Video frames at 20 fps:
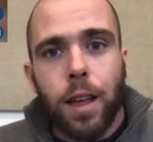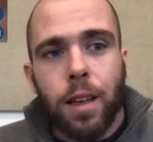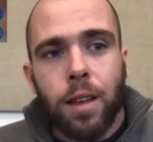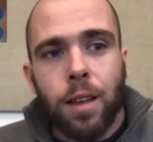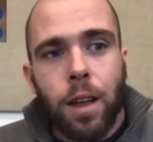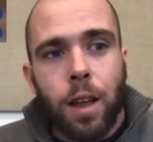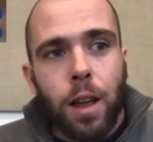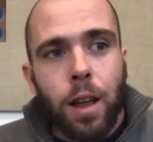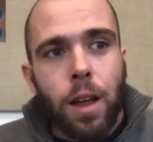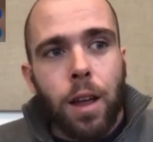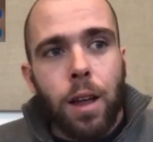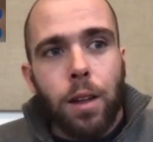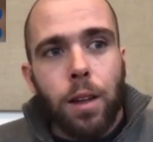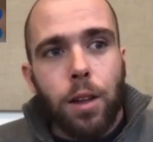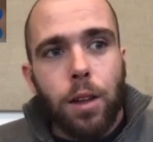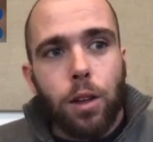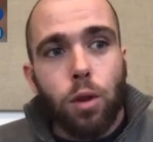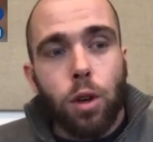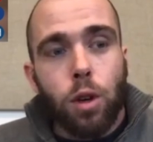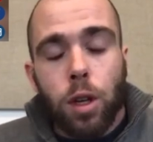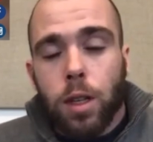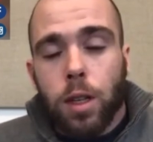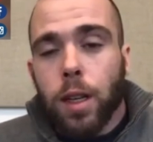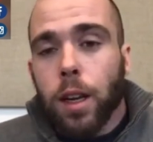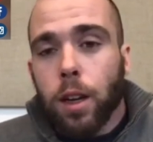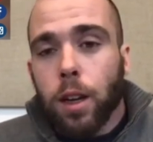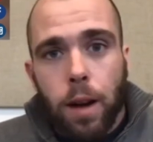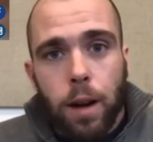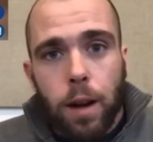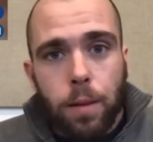And you could
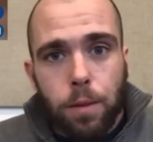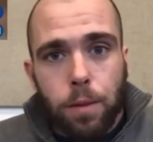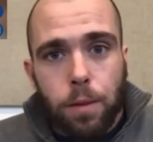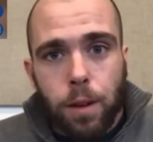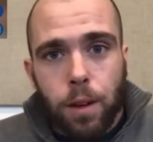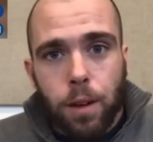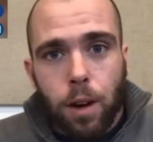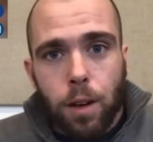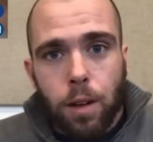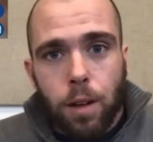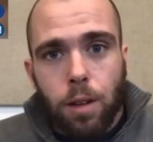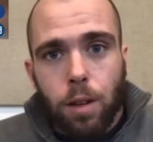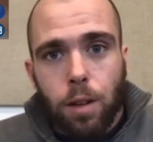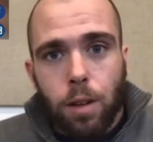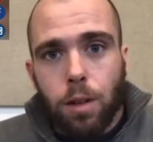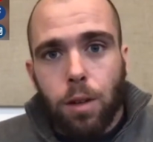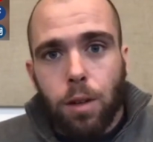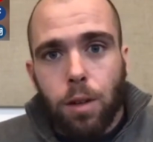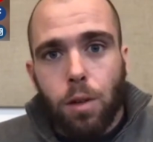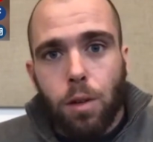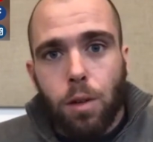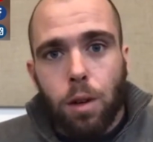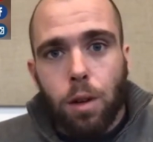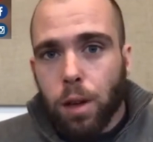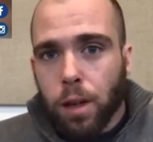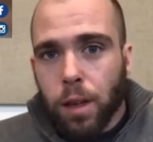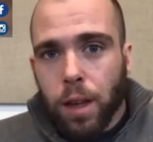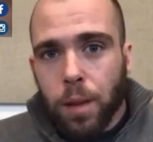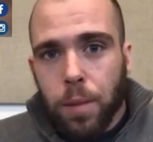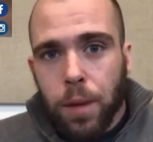take credit for an article
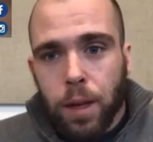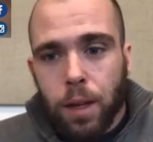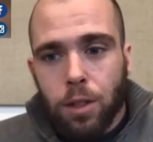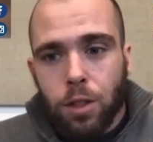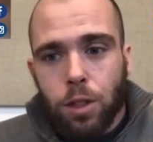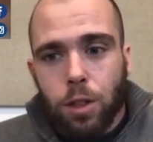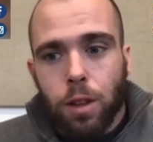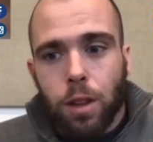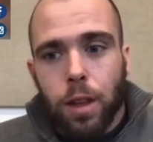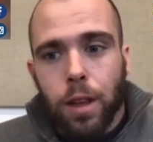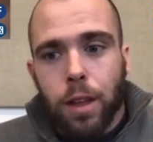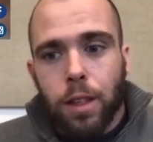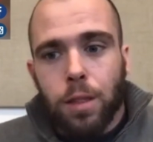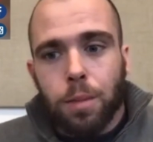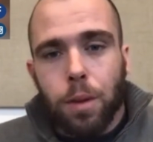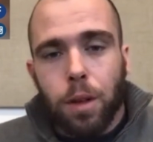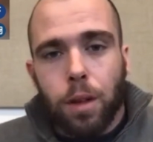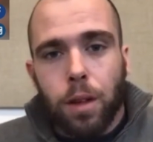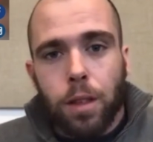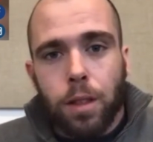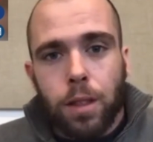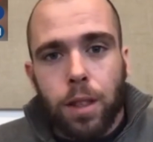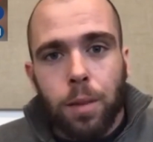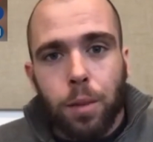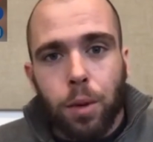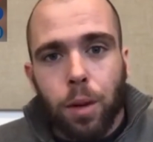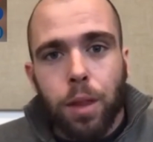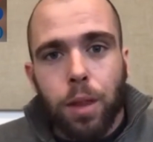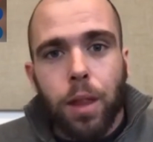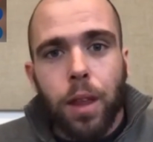or an image or things, but the
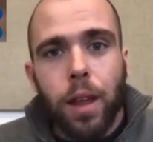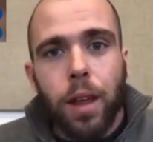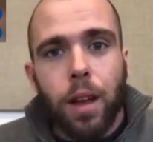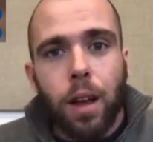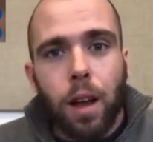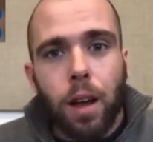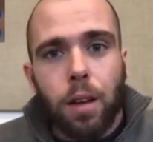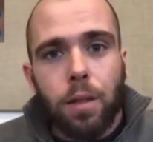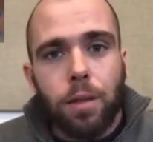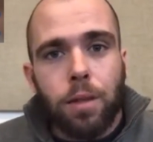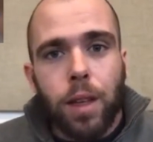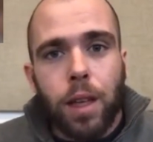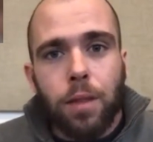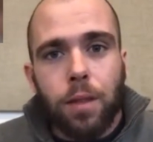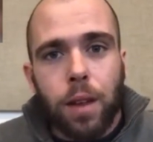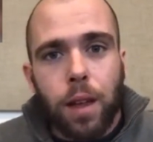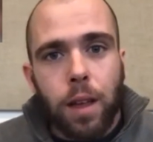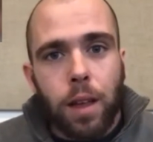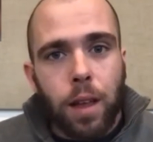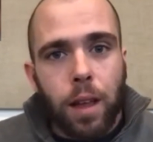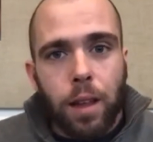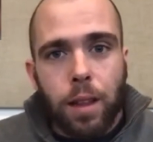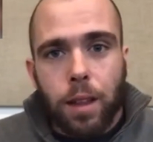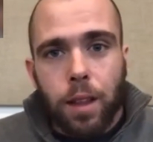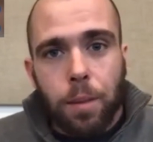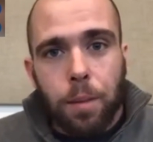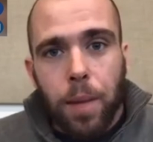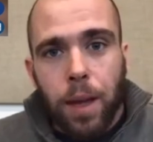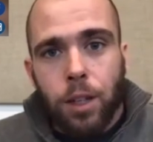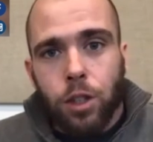simple thing of leaving
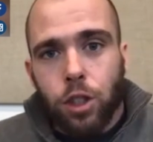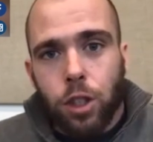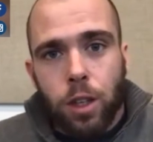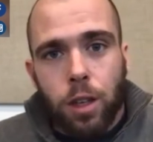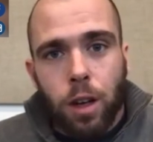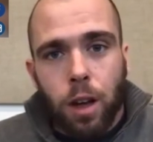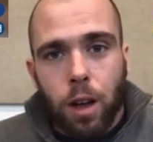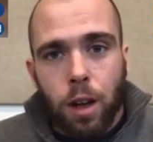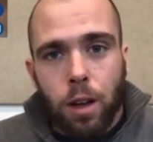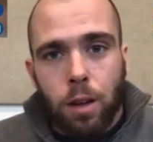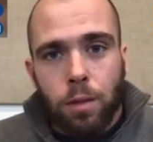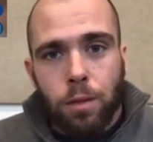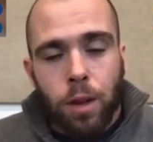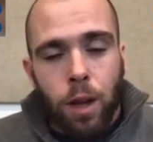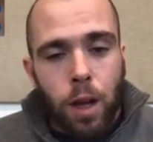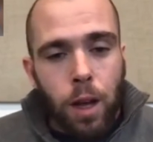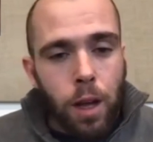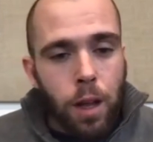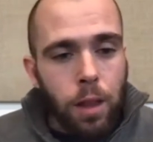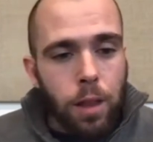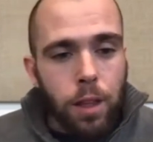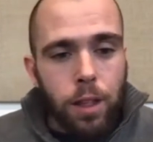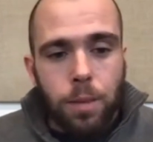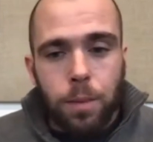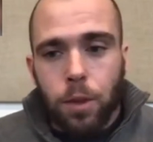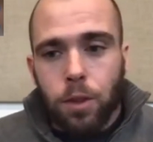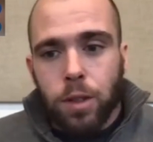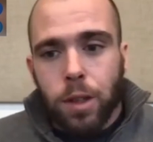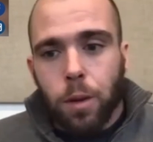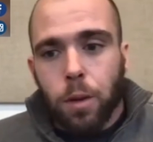the mention of this
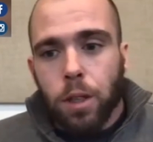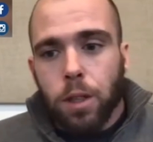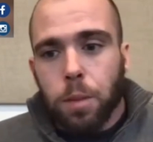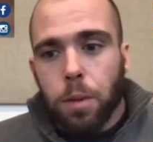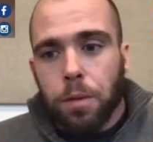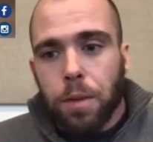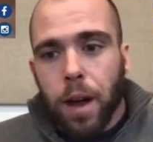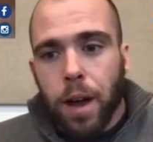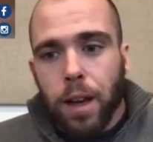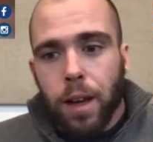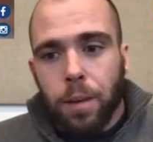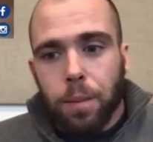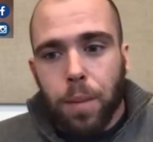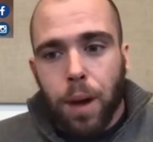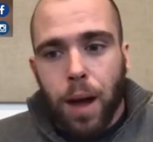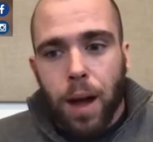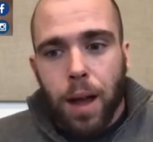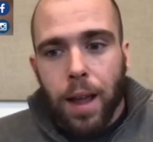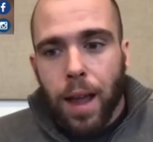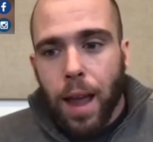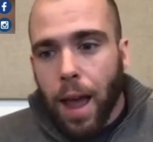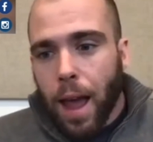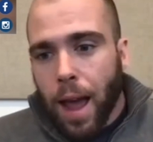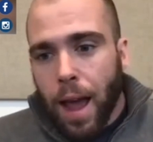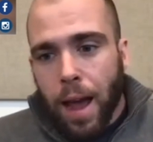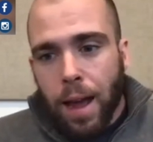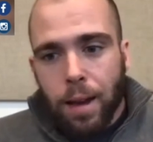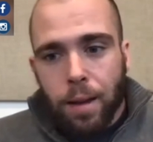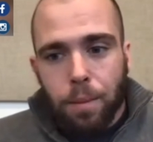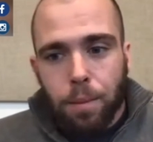music was provided by
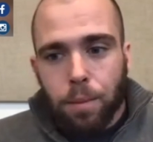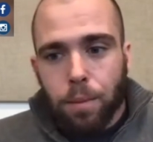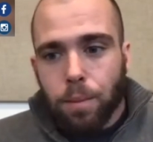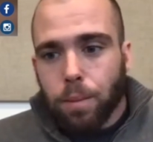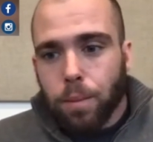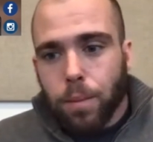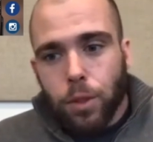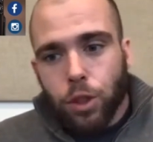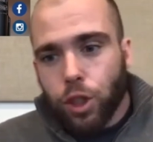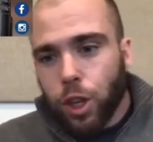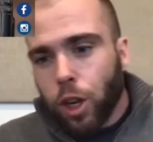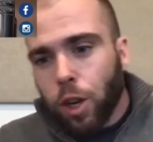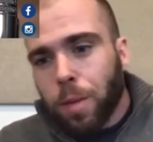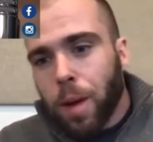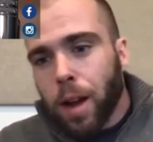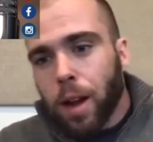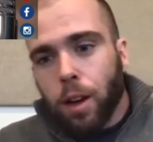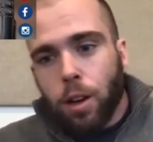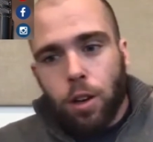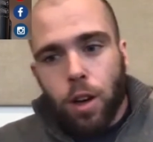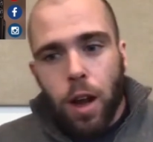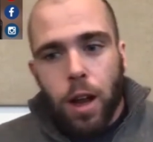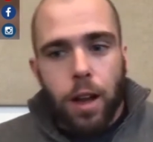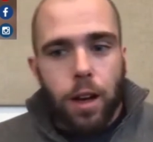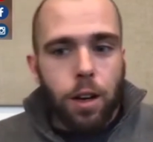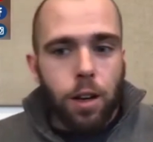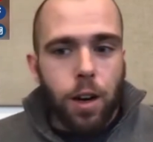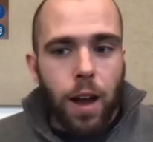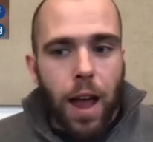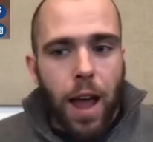at Jeremiah
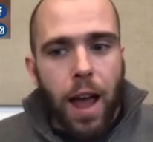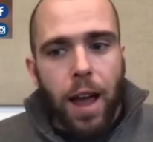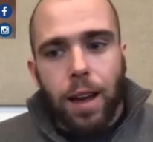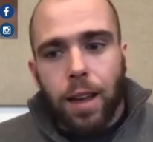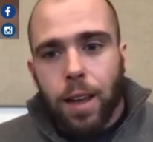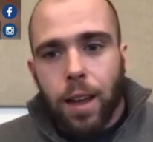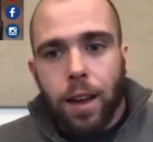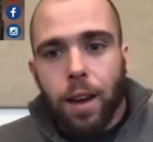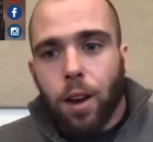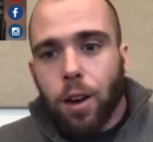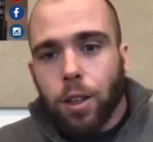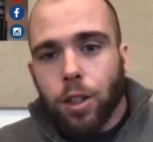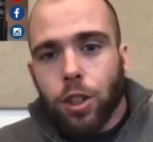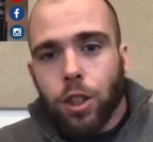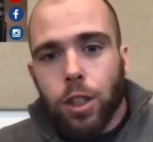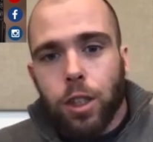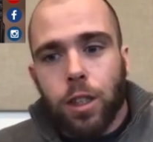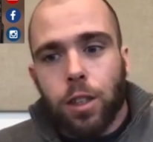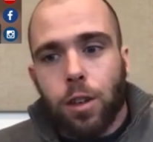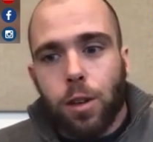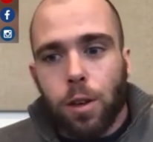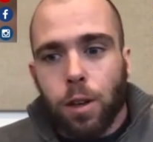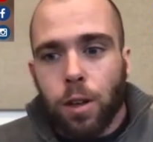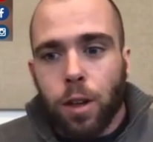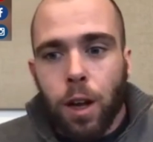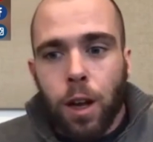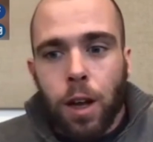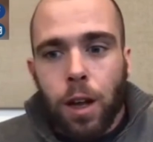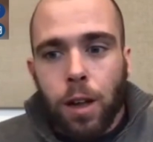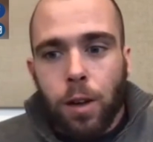Craig or at Kent Archie
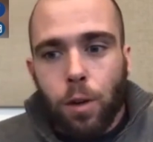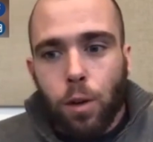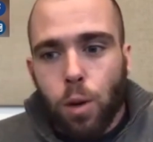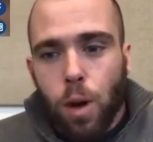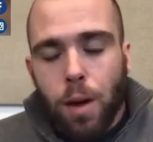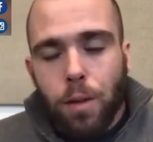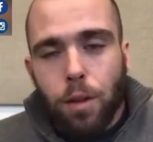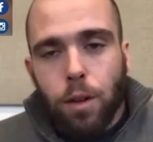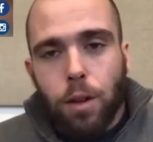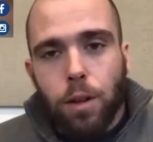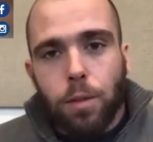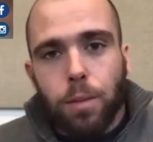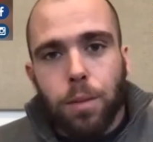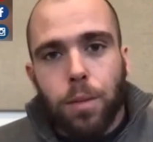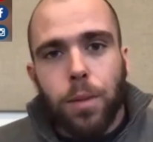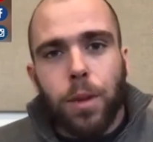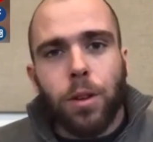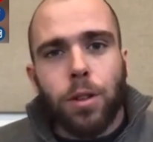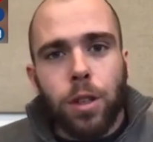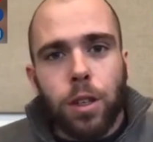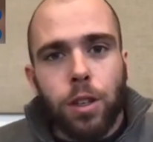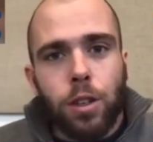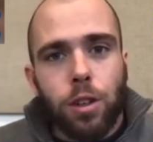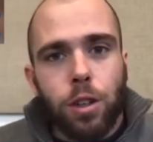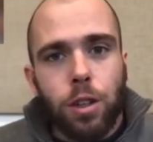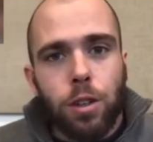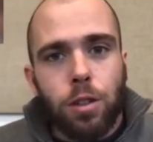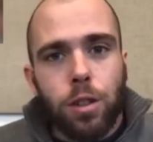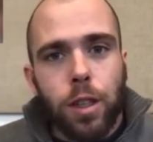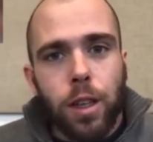or whoever music you're
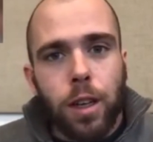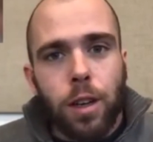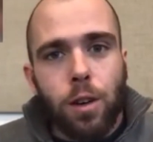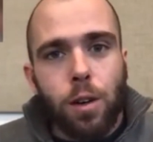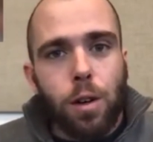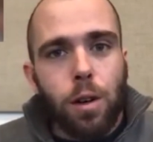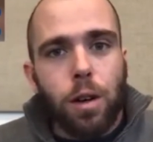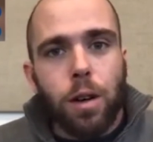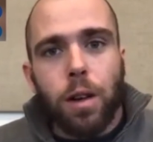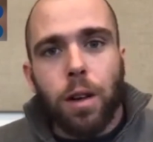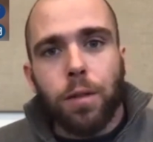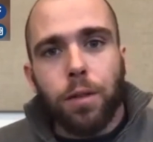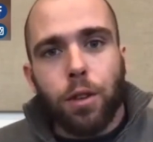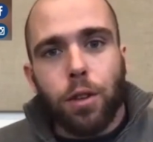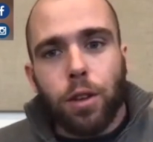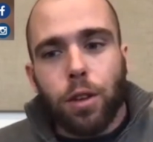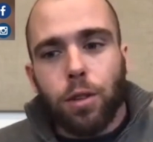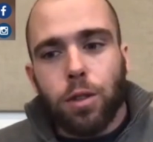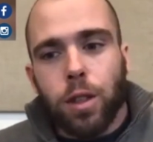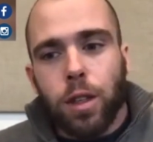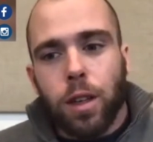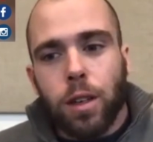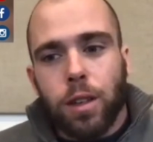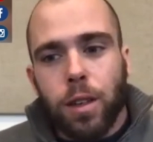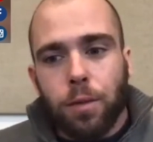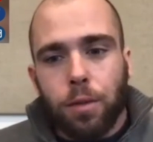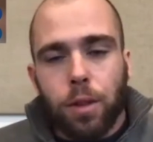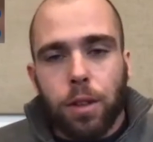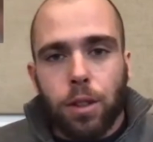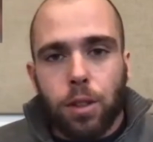using, or if you're using a
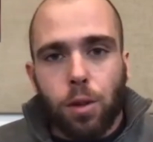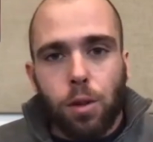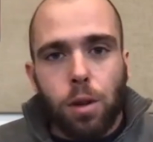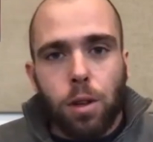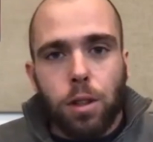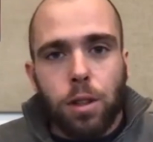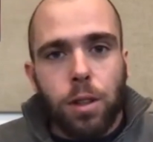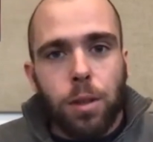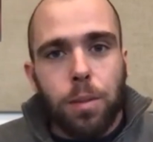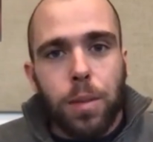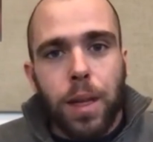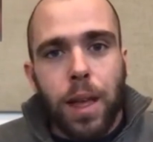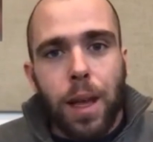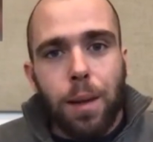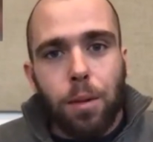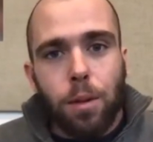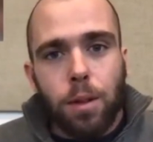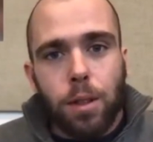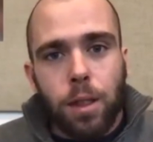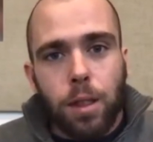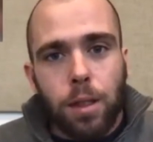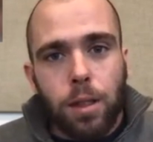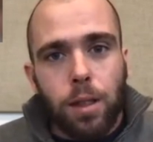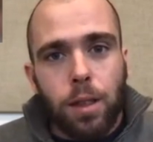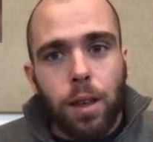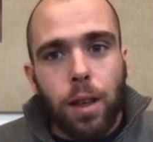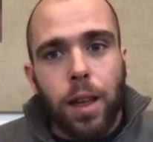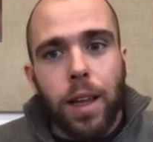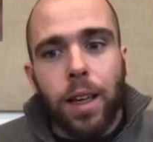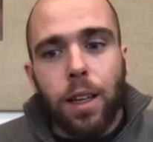different source to be able to
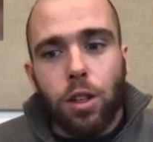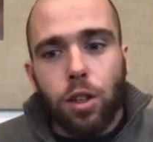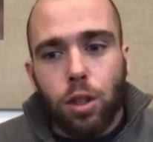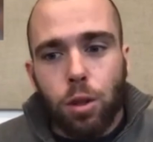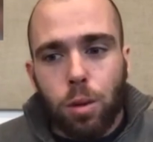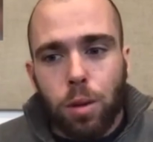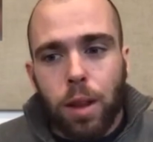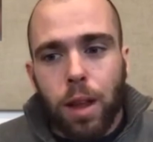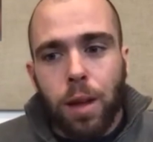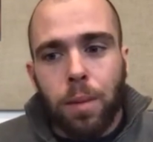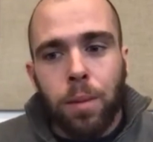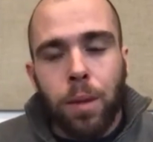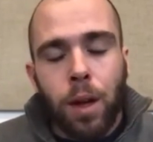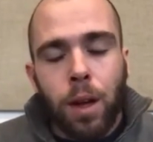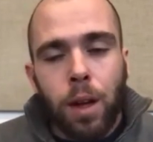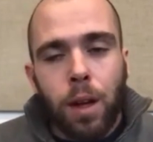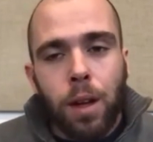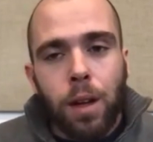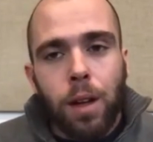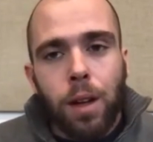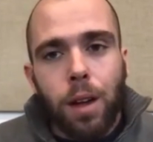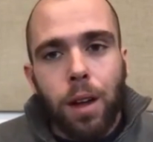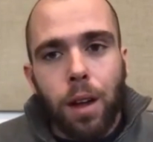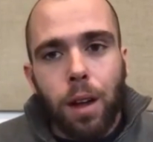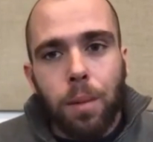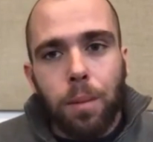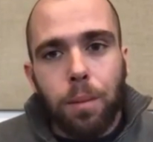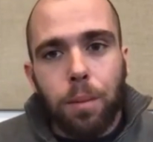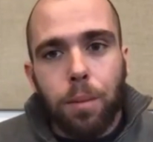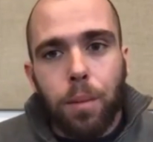link to them
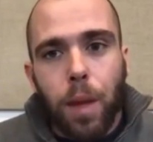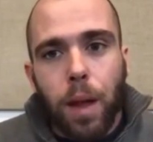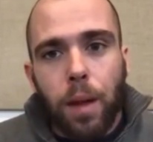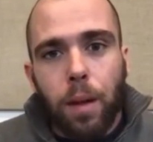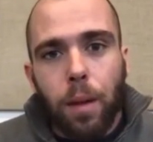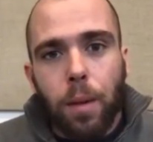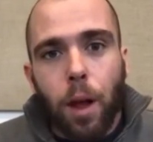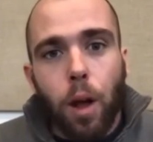um,